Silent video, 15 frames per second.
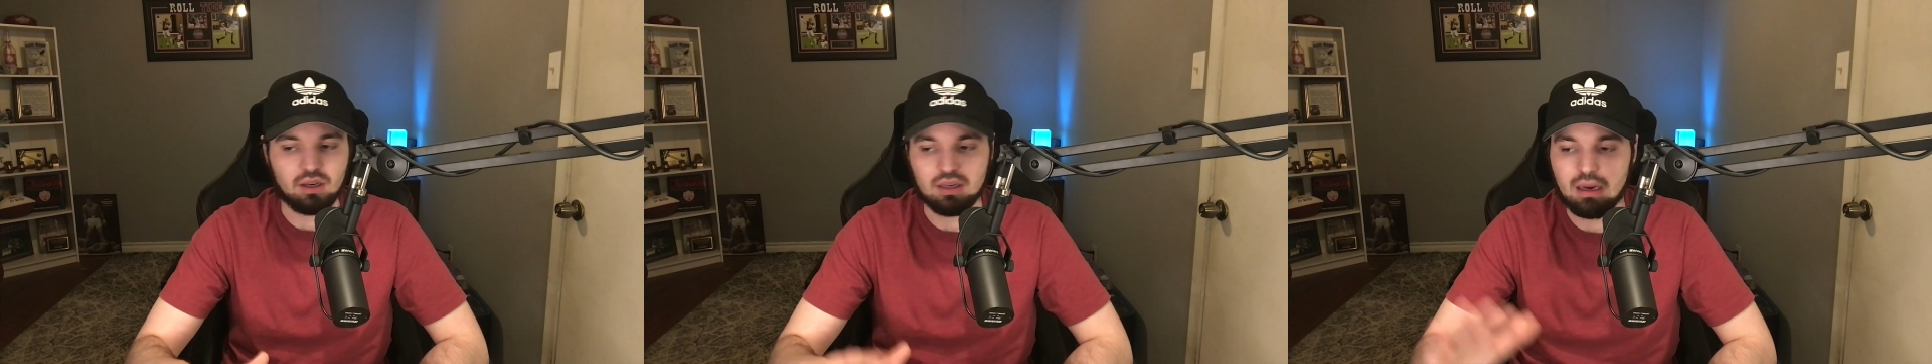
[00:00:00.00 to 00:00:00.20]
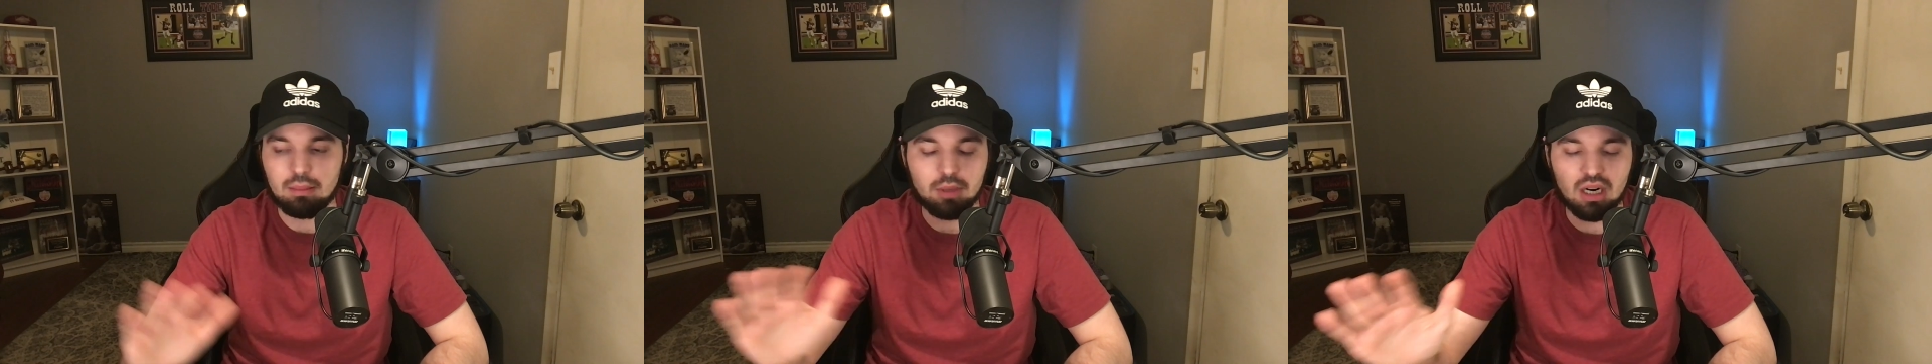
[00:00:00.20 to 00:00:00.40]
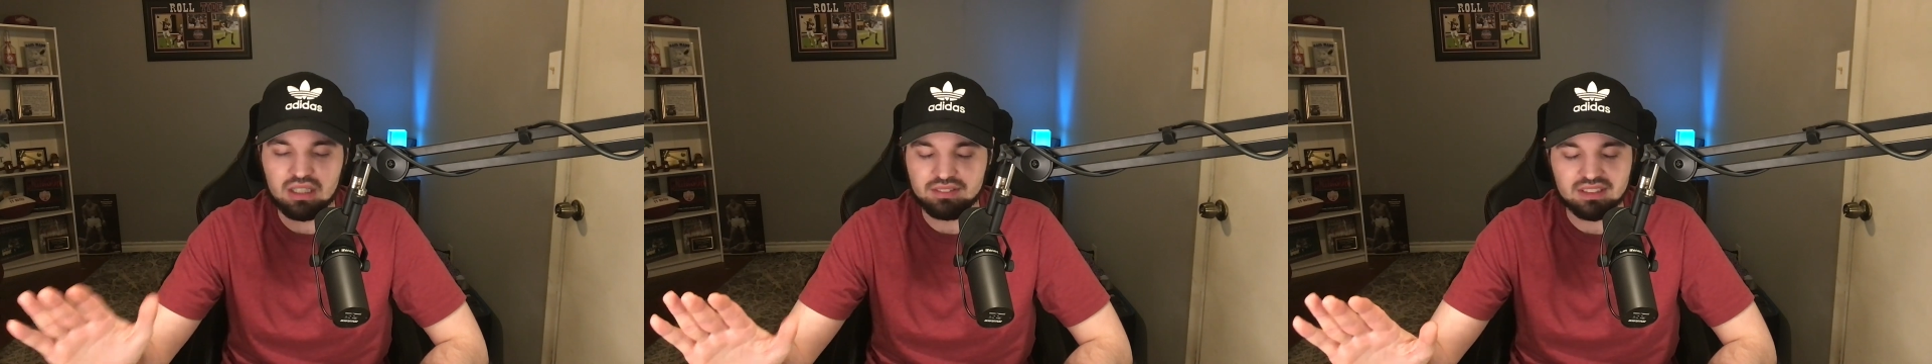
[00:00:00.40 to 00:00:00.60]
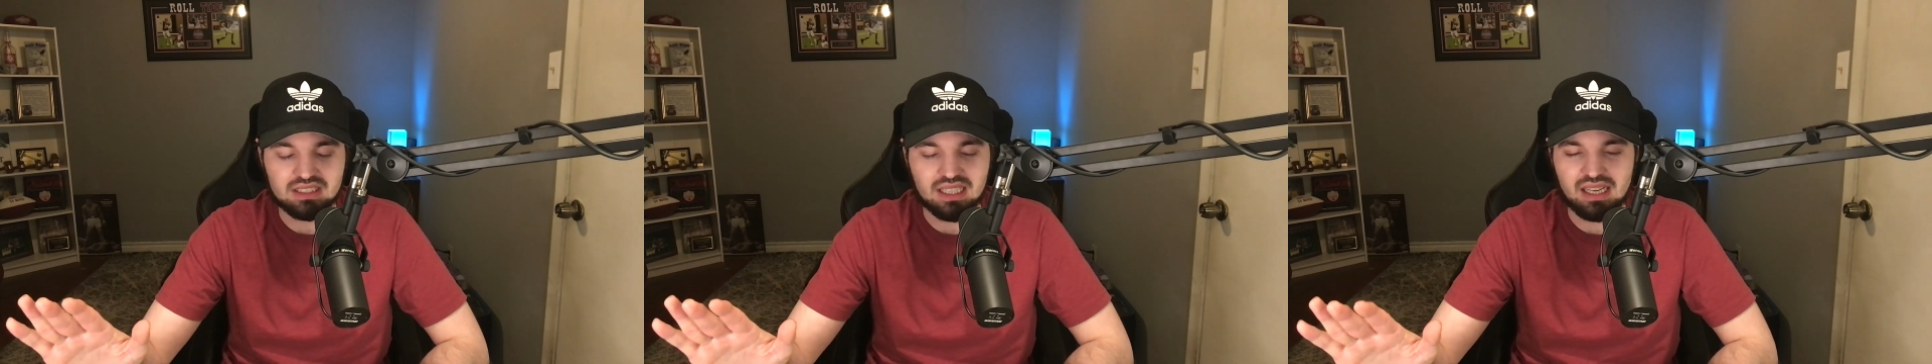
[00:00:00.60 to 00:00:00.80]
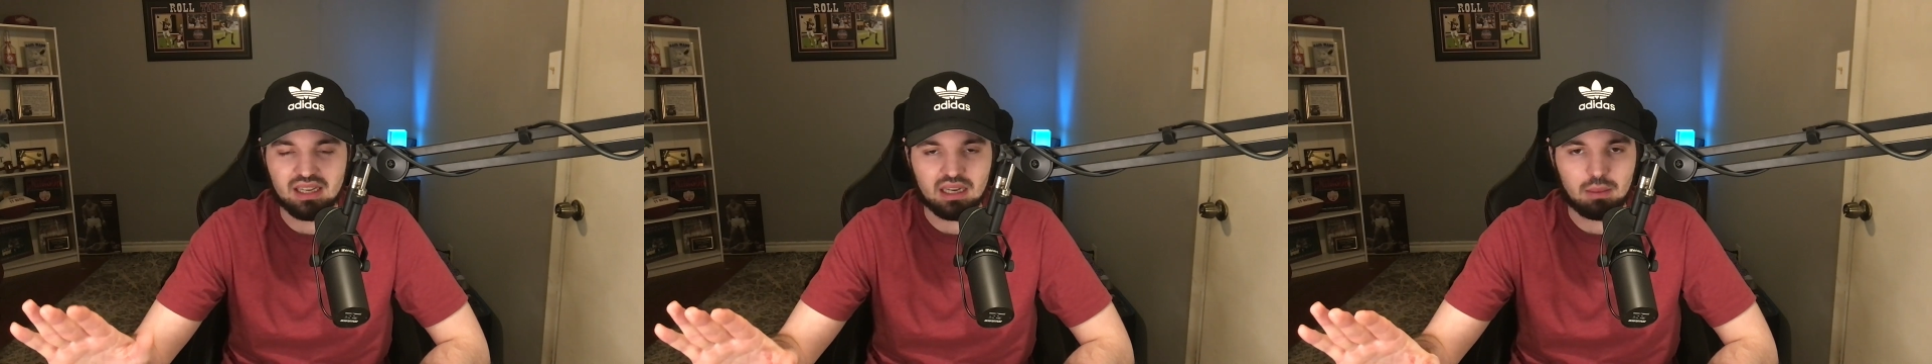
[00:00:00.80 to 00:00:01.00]
and I'm not even
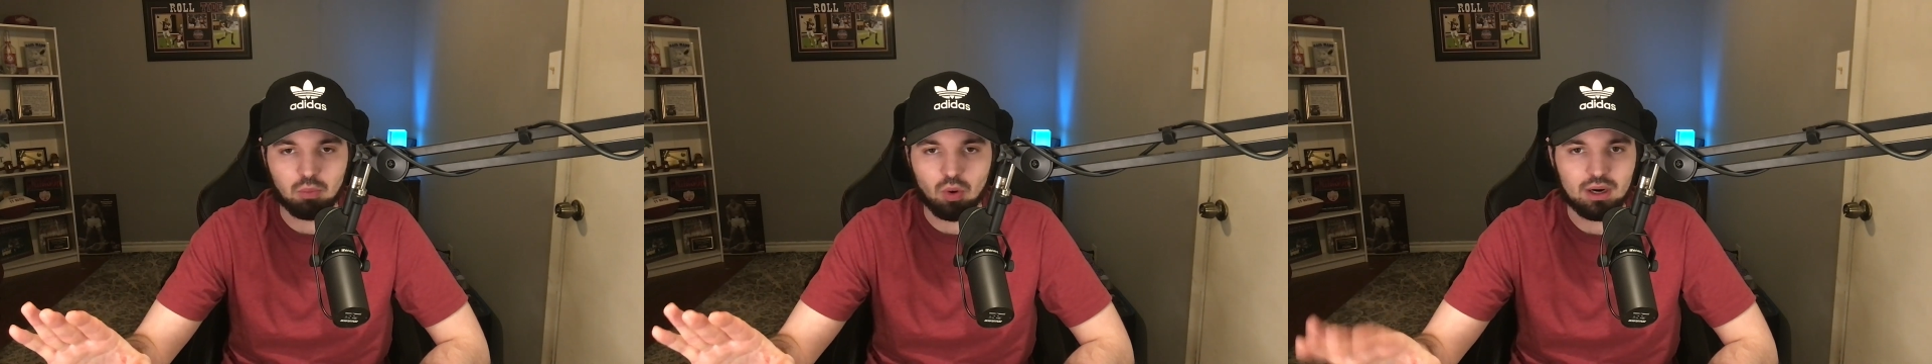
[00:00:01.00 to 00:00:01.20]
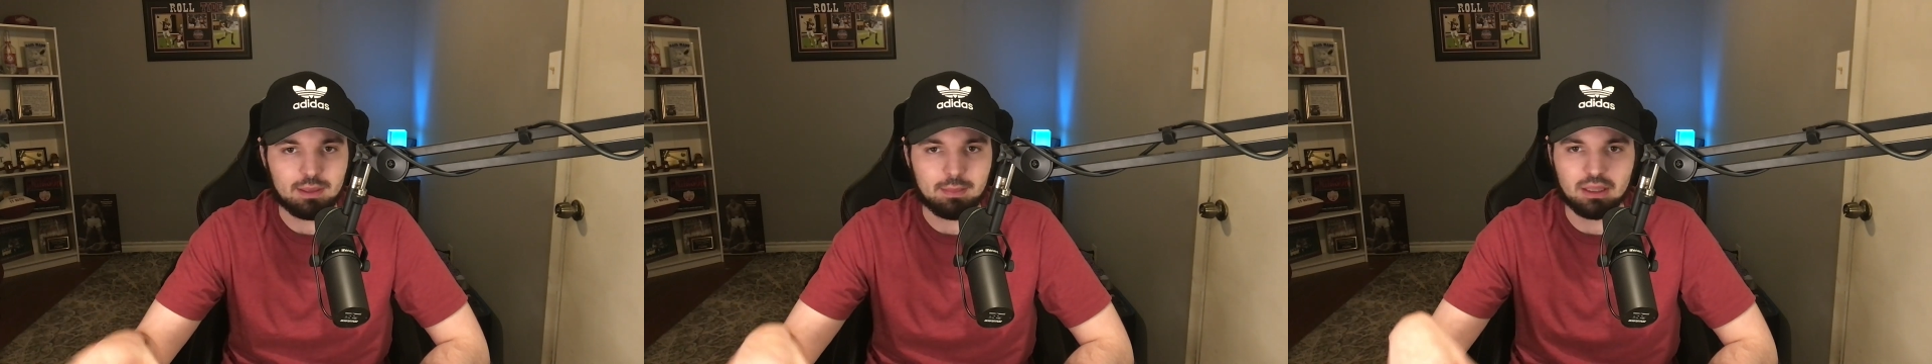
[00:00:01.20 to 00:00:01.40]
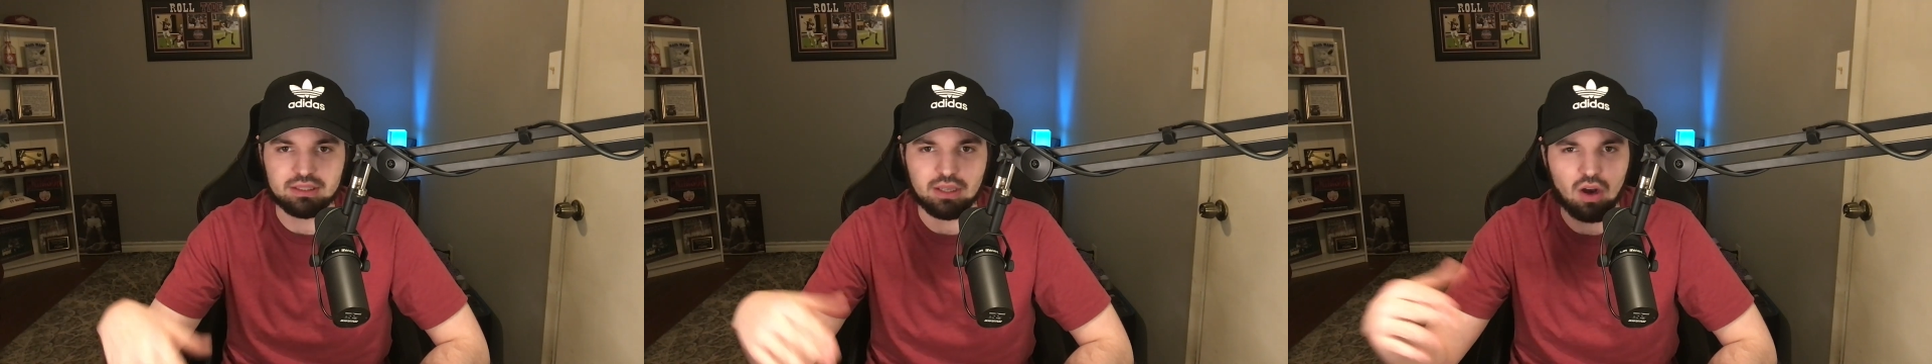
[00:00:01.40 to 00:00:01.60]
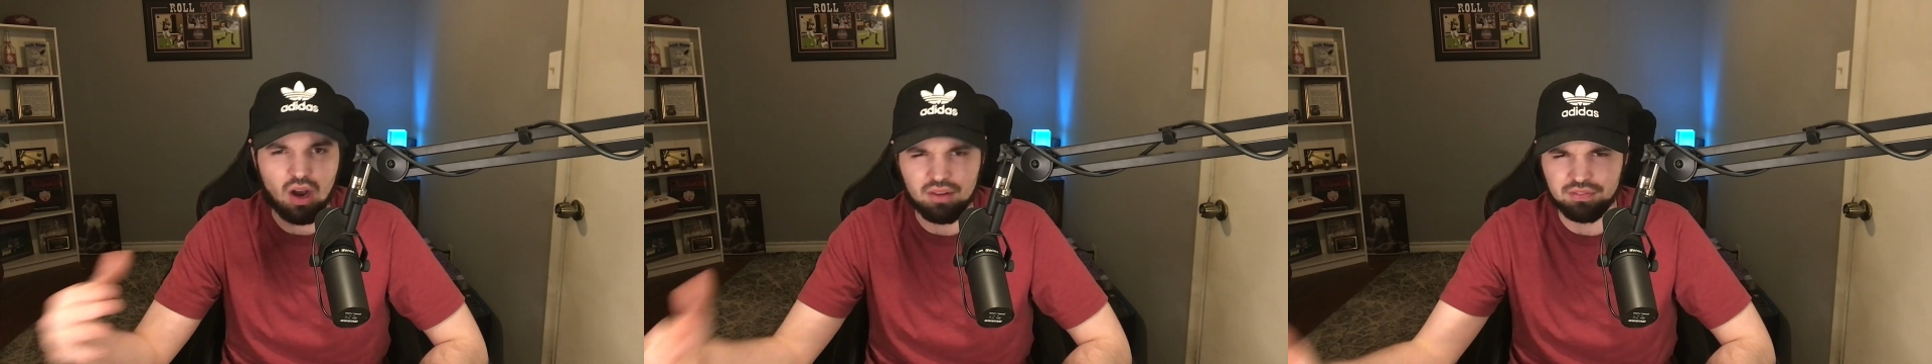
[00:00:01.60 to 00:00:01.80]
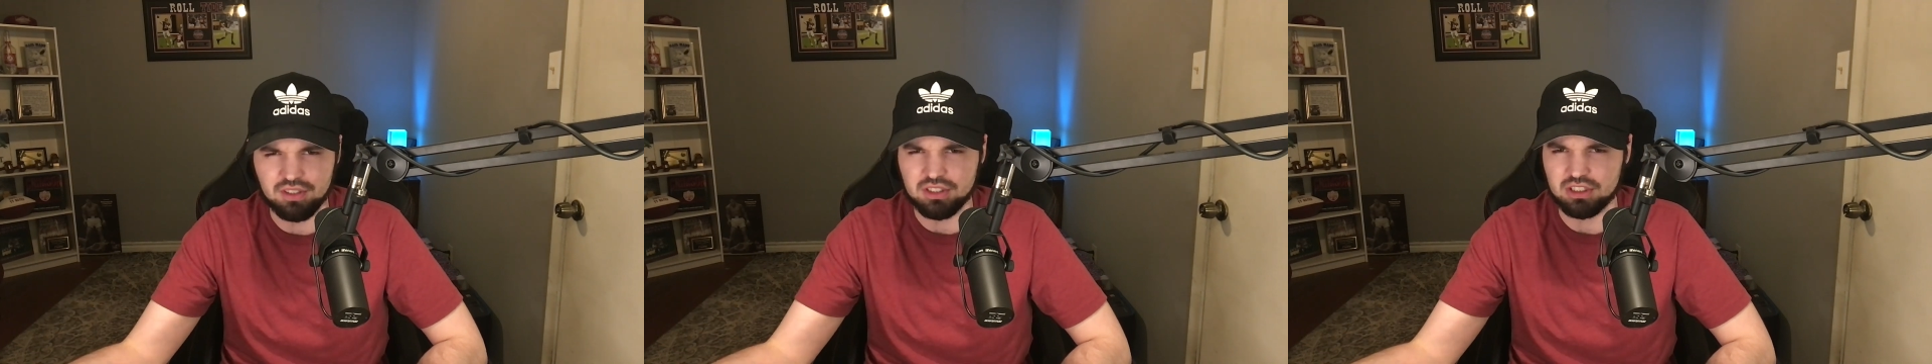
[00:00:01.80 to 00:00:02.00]
saying I'm worried about the
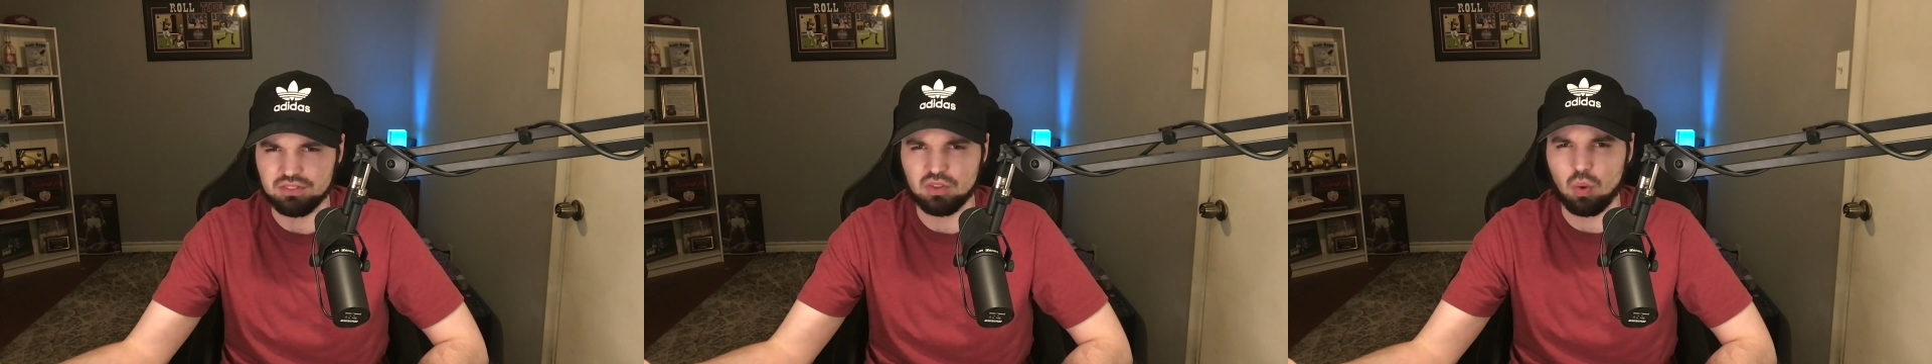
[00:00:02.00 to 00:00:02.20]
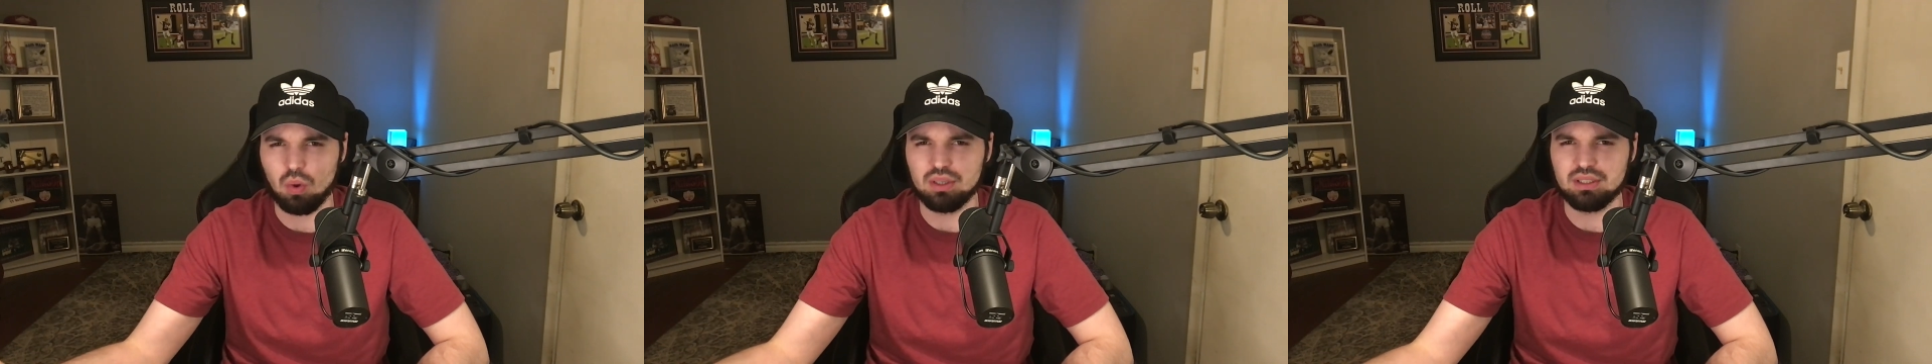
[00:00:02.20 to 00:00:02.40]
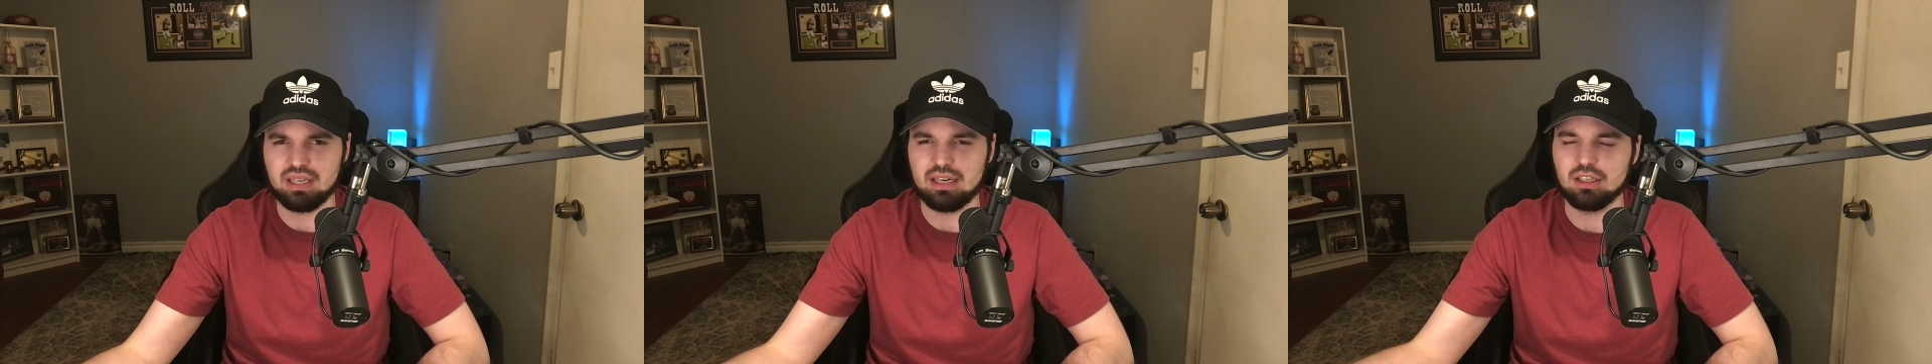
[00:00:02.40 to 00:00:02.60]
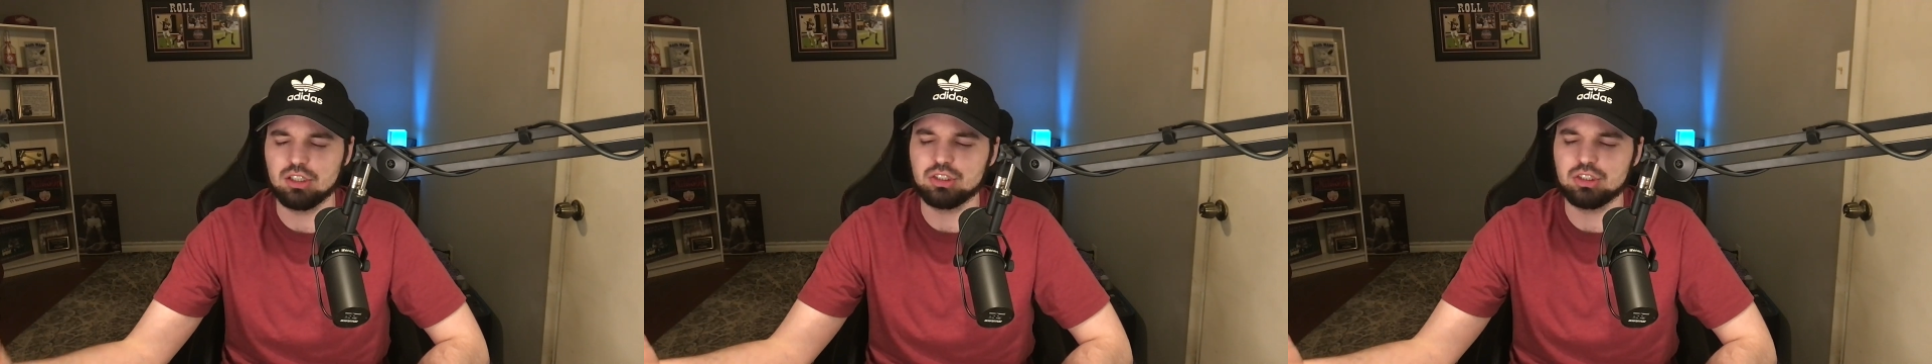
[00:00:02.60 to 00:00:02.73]
offensive coordinator,